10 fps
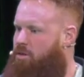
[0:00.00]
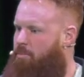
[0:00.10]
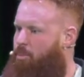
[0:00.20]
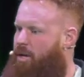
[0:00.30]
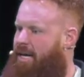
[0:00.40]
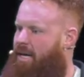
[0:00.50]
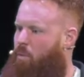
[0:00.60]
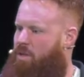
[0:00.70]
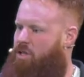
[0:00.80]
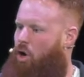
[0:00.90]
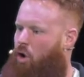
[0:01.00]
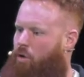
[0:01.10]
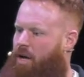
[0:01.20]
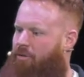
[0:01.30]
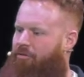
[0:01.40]
bring what's
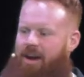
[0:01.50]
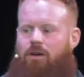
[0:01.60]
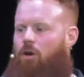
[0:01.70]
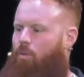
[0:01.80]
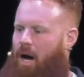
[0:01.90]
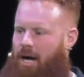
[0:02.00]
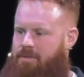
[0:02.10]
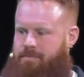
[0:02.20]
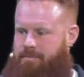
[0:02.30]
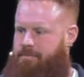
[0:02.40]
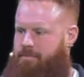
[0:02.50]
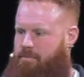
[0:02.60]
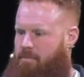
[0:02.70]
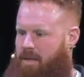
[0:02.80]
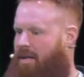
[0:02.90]
called a ferro rod.
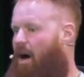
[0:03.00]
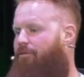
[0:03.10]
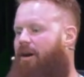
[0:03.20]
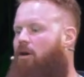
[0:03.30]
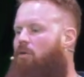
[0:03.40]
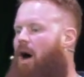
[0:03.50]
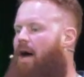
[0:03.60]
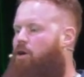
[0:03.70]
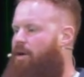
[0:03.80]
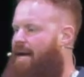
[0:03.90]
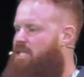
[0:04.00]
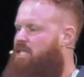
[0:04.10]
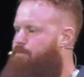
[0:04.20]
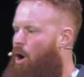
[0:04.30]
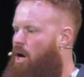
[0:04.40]
Now, a ferro rod creates
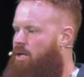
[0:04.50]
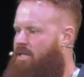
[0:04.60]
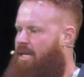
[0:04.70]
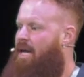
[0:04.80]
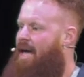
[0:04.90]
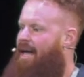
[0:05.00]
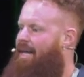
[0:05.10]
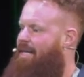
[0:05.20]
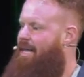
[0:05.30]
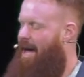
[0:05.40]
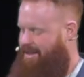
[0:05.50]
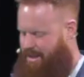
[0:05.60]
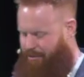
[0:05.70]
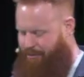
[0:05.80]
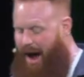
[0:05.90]
sparks and, and it lights
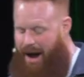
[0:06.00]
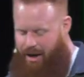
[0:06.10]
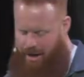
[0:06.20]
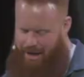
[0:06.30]
a fire. And